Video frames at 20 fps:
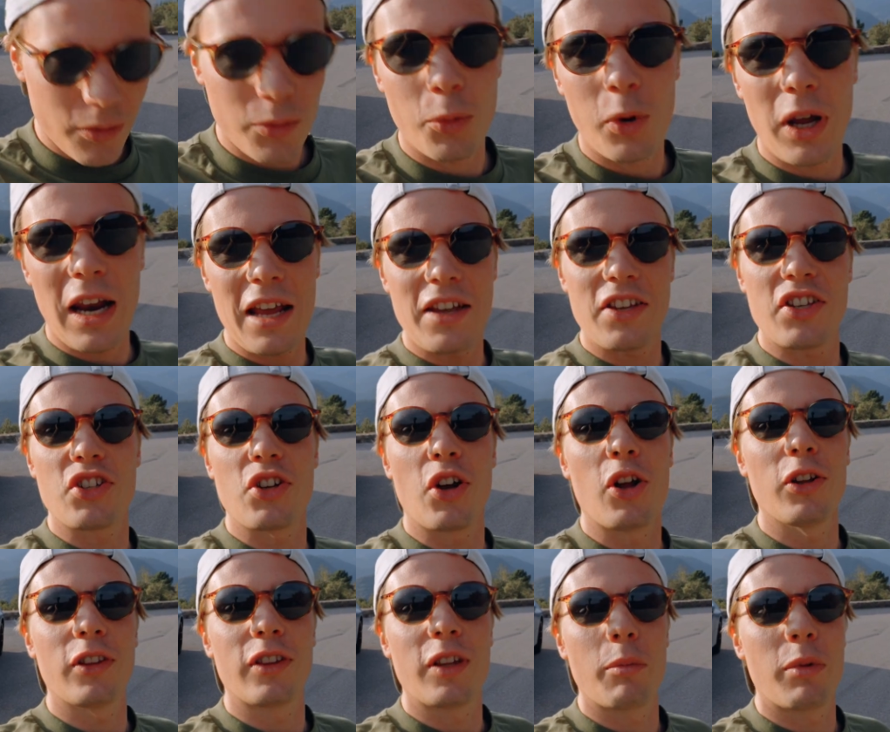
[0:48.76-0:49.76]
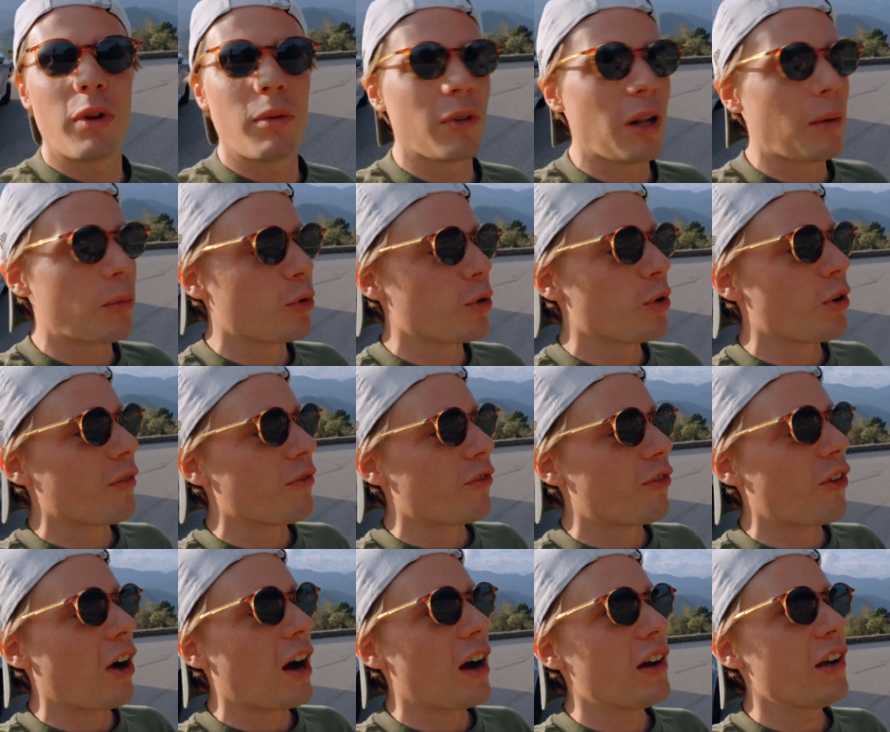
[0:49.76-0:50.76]
When I sold the BMW
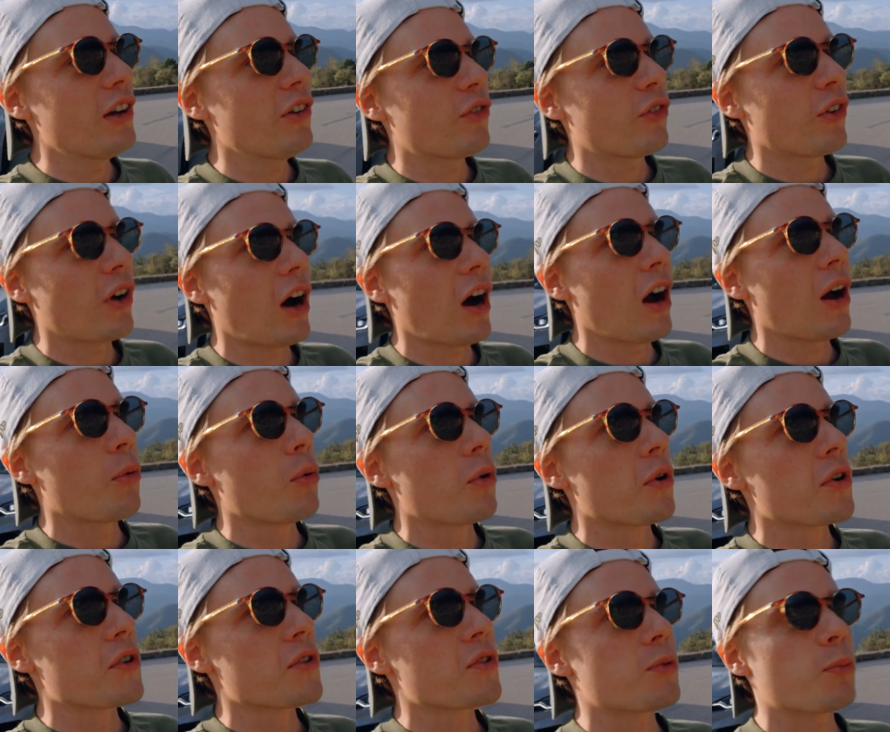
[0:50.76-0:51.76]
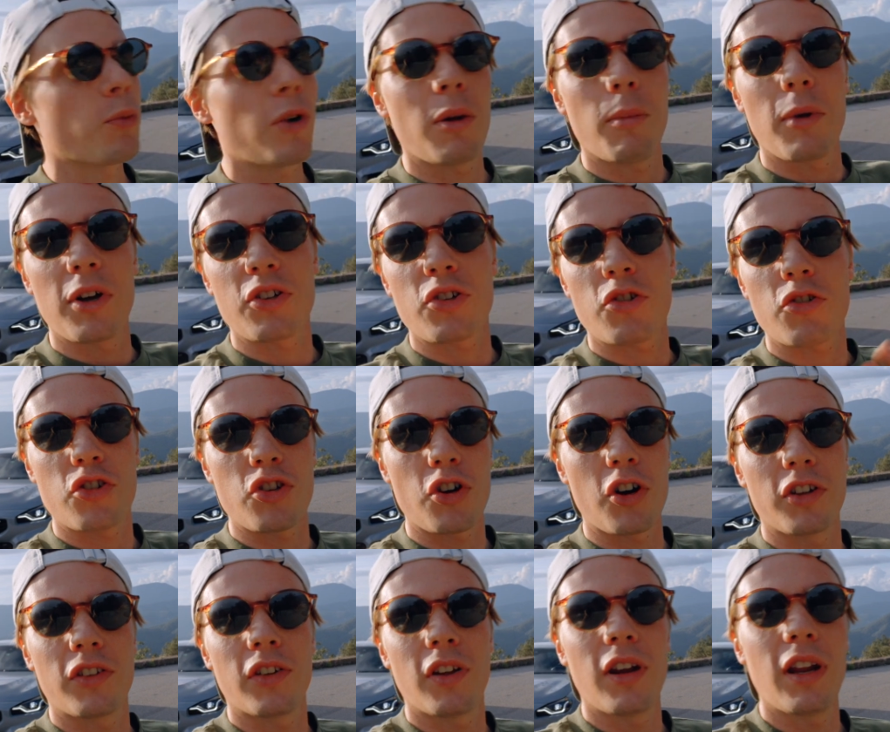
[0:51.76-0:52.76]
M5, I was pretty much
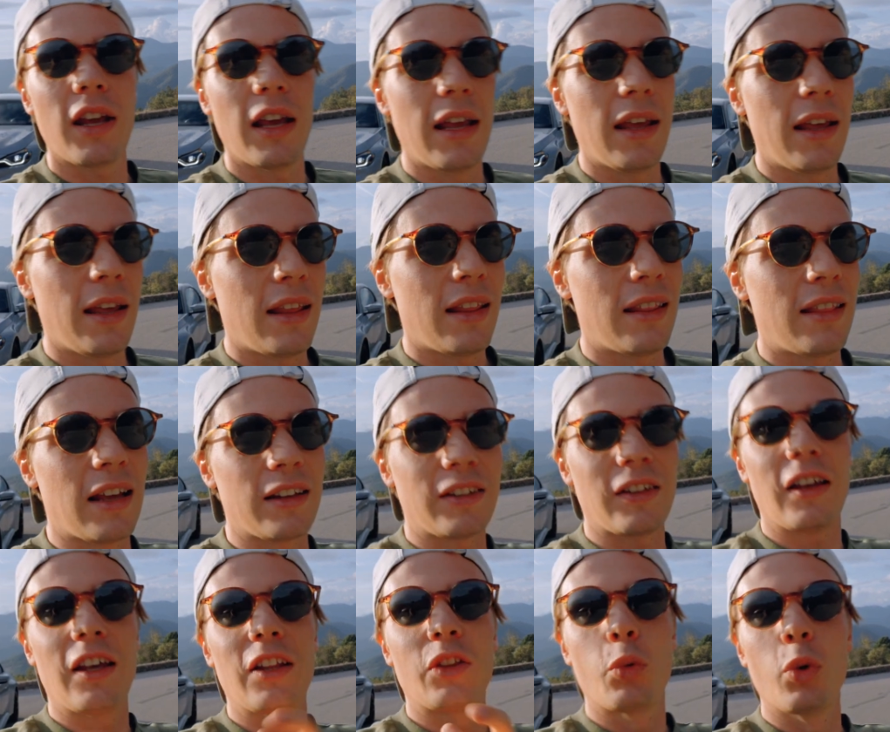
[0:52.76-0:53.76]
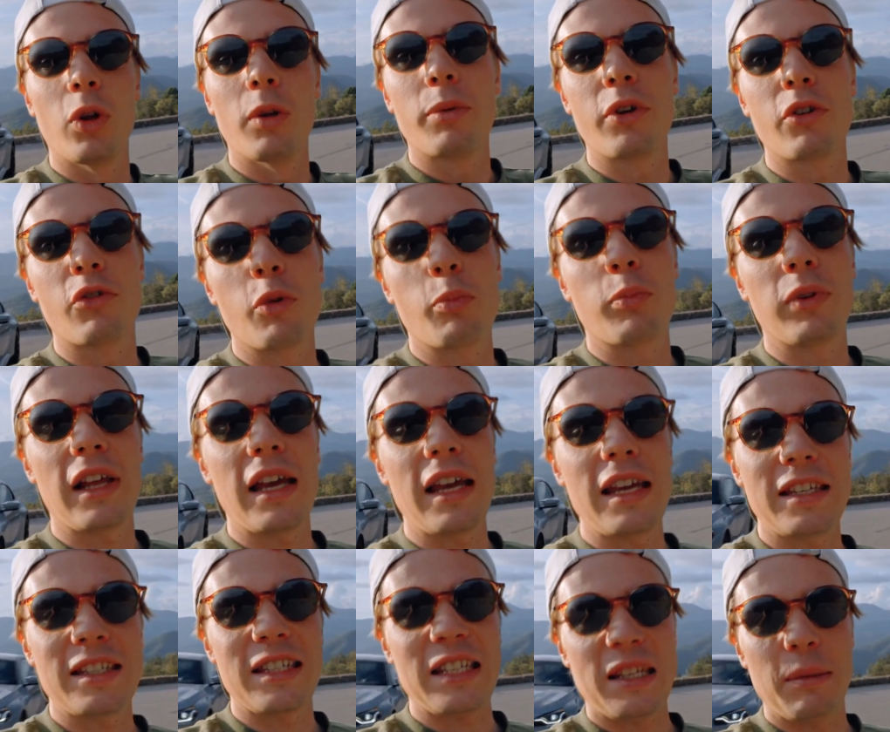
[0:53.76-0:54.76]
certain that it will be
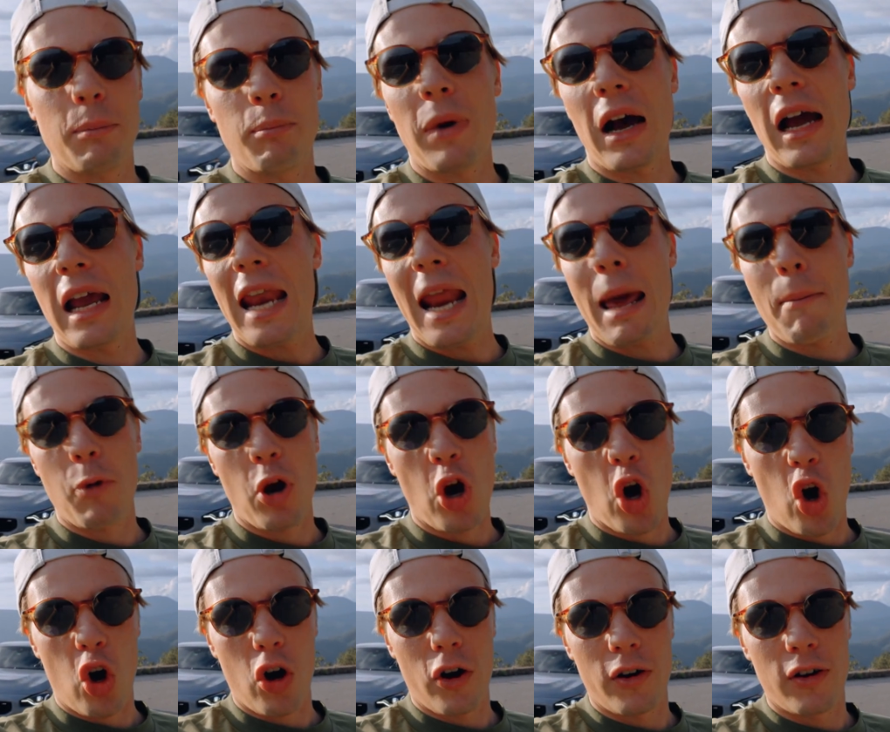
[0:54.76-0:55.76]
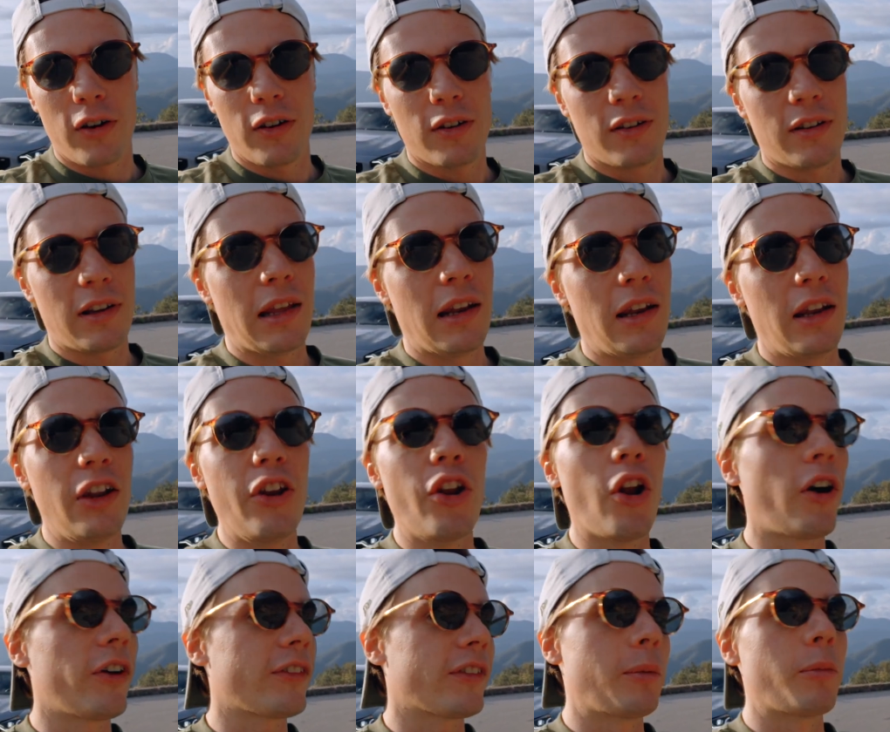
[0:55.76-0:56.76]
replaced by an M car and
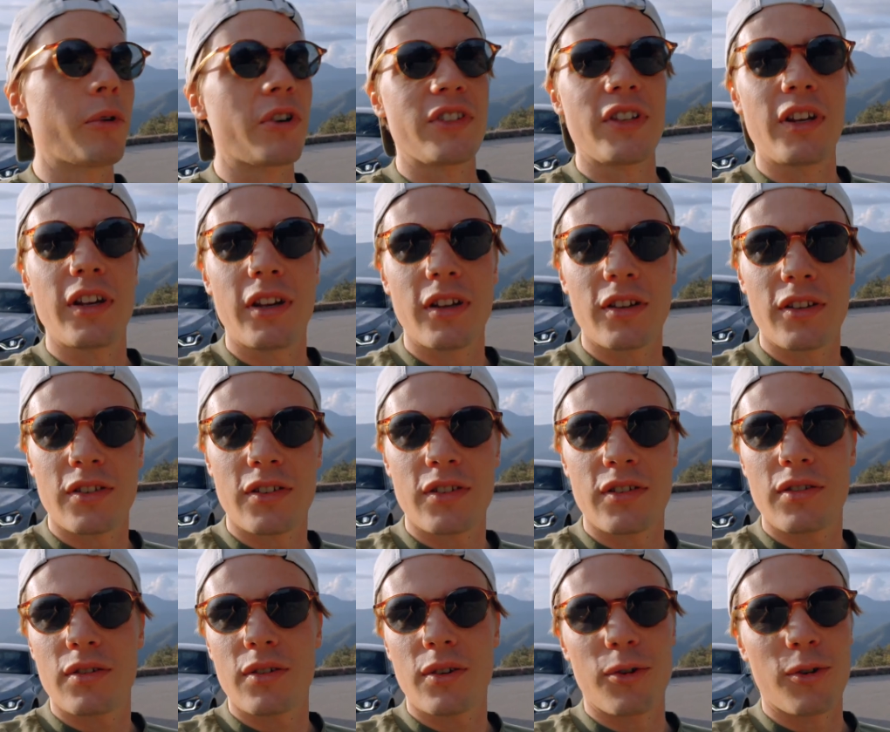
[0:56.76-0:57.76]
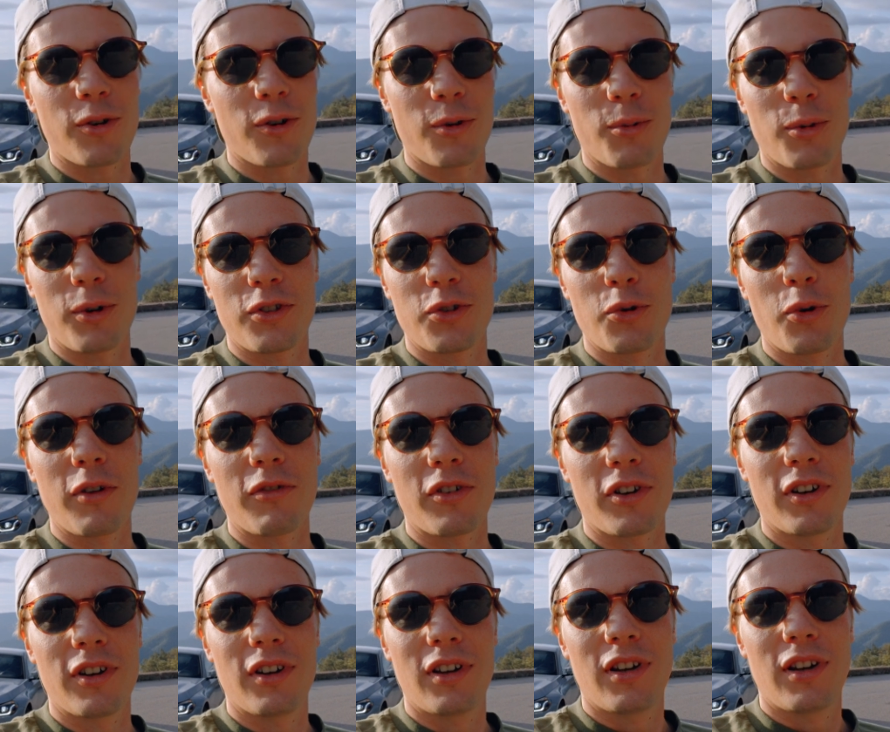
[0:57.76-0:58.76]
not a Mercedes or
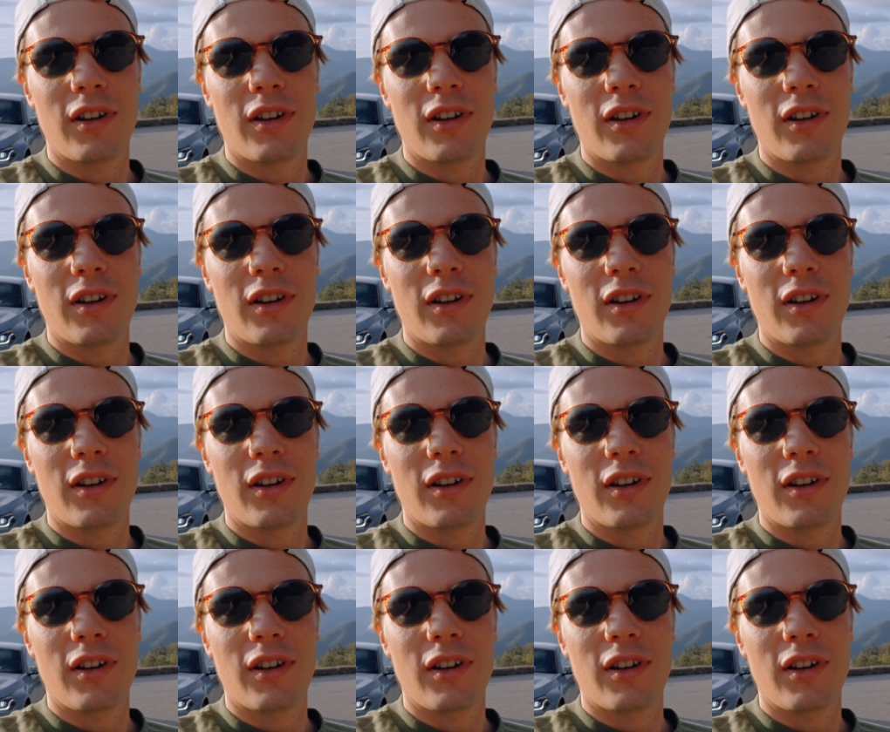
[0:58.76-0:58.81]
whatsoever.